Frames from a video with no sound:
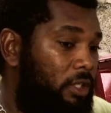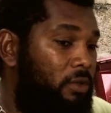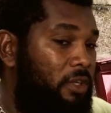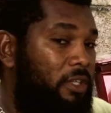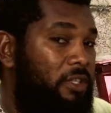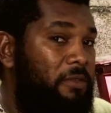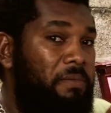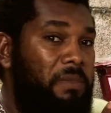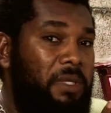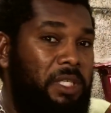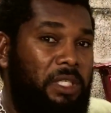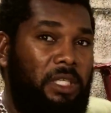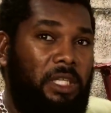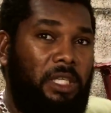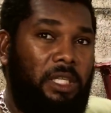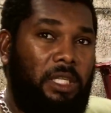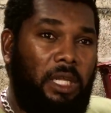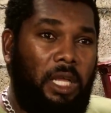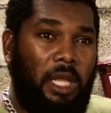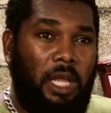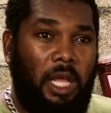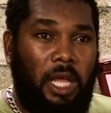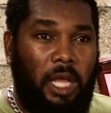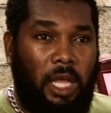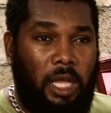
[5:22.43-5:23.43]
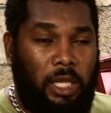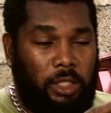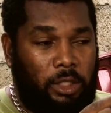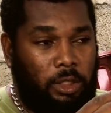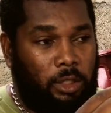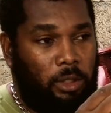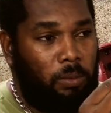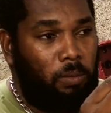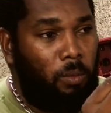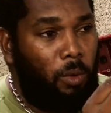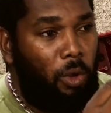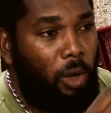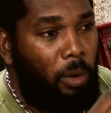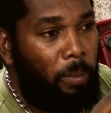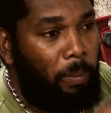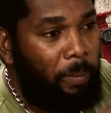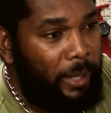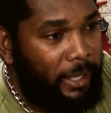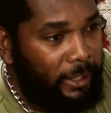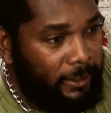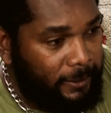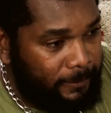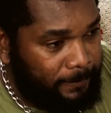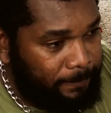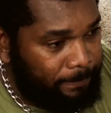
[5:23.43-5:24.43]
it was missing a small
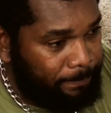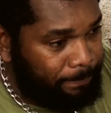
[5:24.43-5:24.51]
part.